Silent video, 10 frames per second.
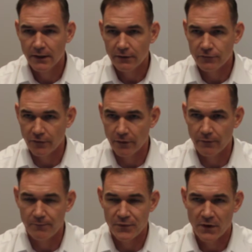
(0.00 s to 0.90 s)

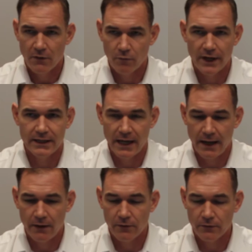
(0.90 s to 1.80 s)
So right
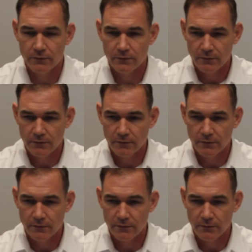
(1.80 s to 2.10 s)
now,